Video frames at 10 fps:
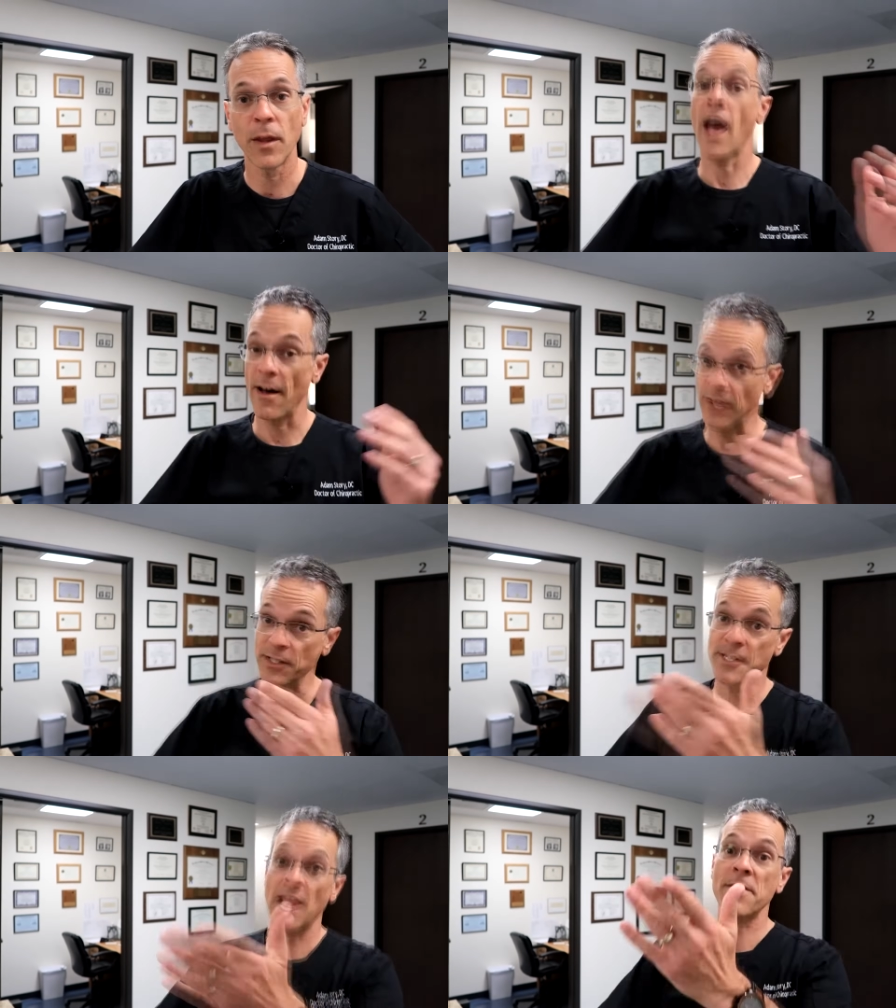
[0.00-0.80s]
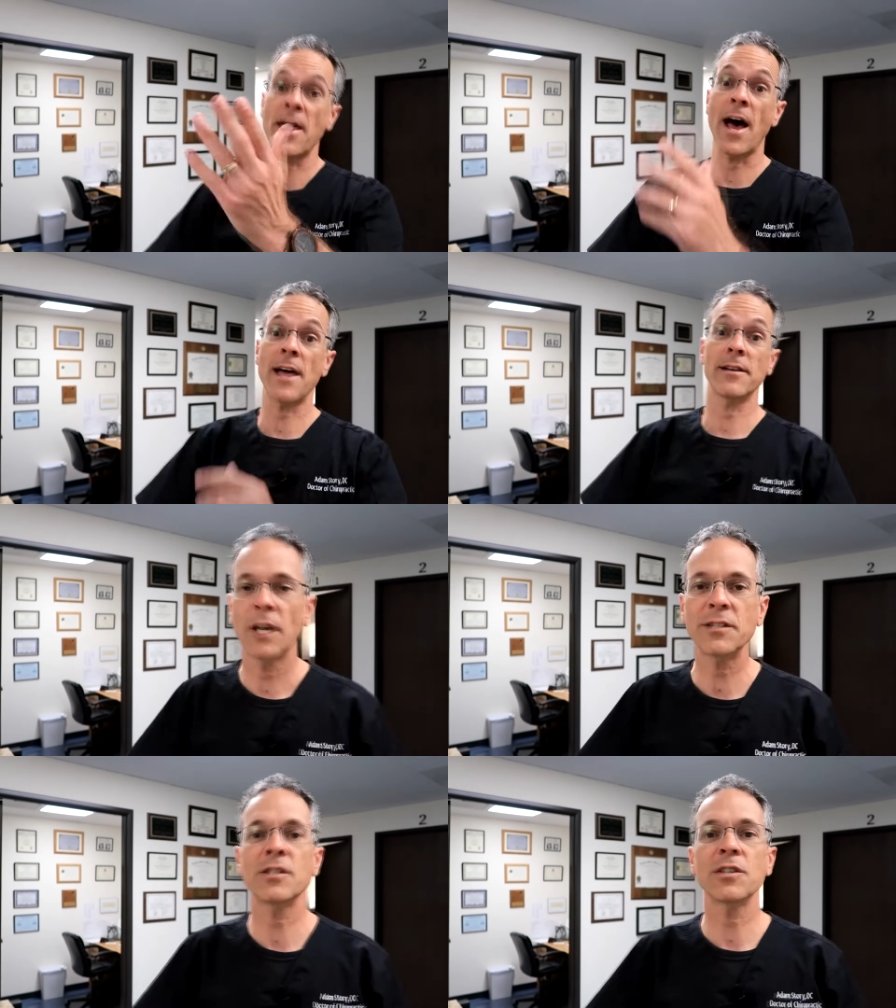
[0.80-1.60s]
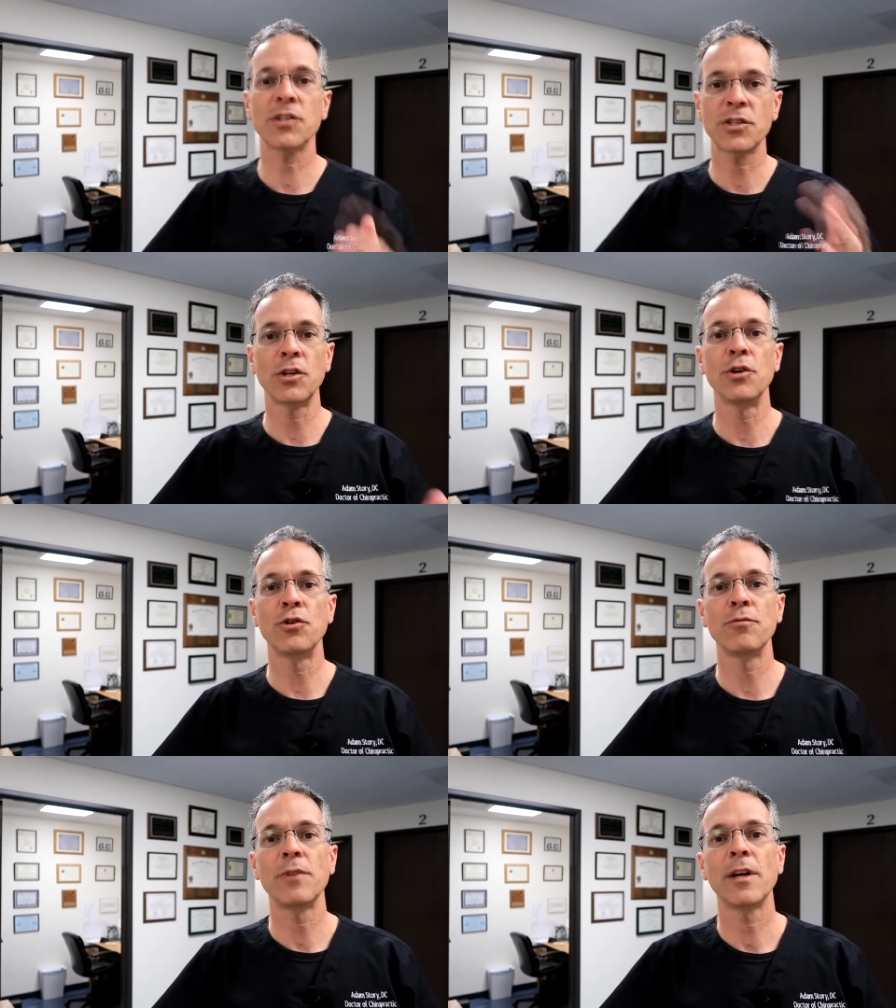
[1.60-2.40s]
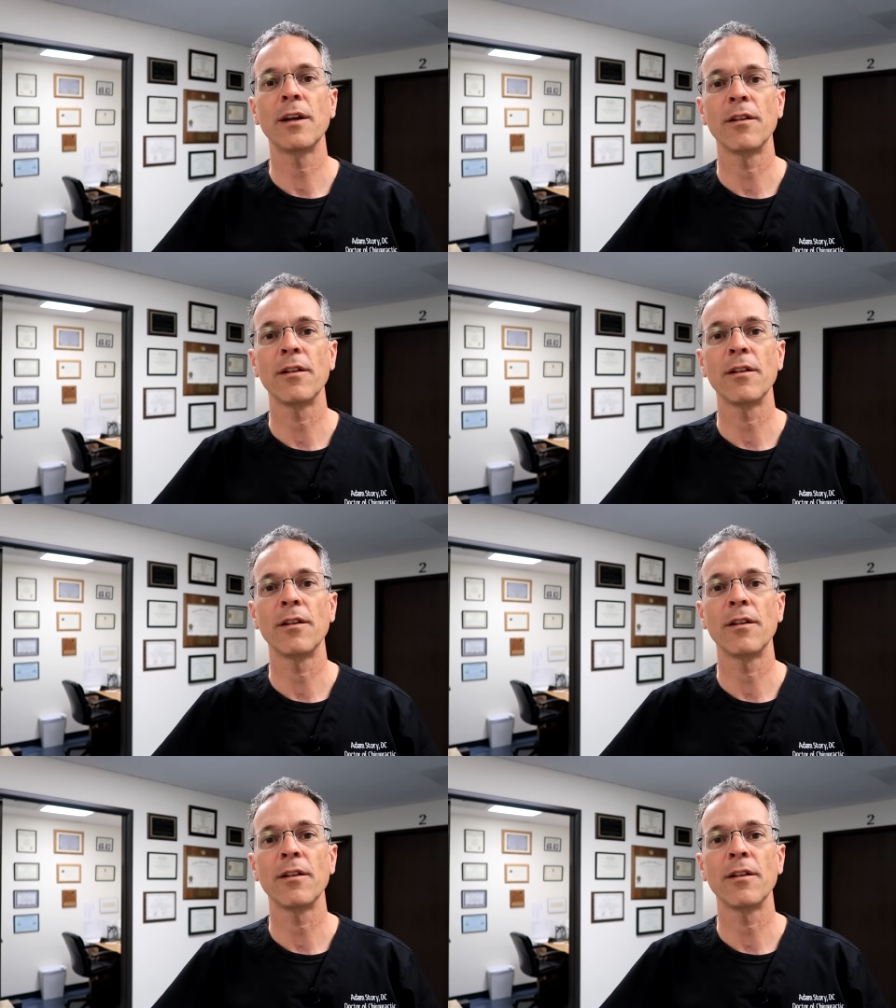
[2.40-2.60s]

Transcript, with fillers: Having said that, let's assume